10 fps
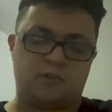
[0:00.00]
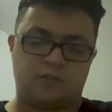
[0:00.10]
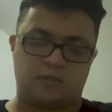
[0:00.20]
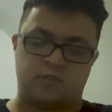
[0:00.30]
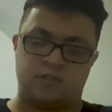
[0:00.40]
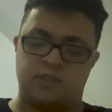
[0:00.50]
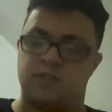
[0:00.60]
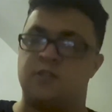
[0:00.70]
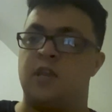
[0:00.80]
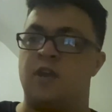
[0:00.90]
it's
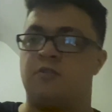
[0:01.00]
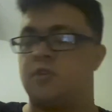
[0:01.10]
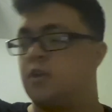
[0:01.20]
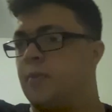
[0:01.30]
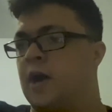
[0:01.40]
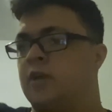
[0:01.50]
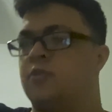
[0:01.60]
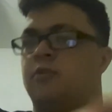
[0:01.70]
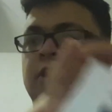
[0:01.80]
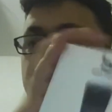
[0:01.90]
just tearing to the box
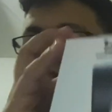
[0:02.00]
already.